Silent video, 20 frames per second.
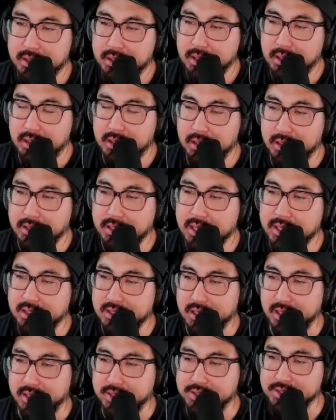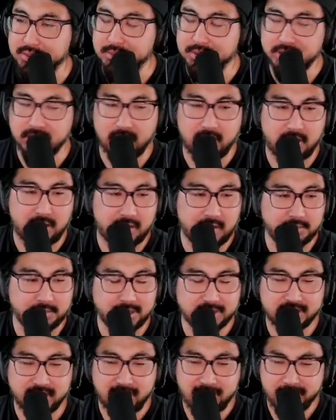Uh, in any case, it was all
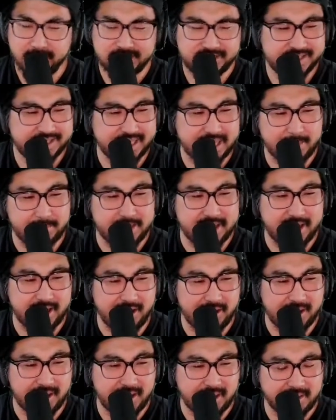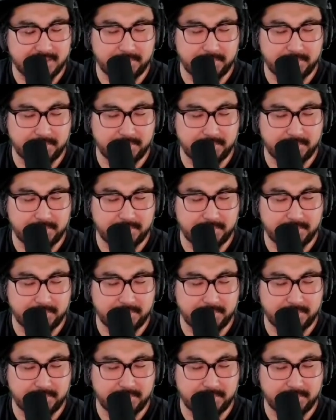it's all in the same era,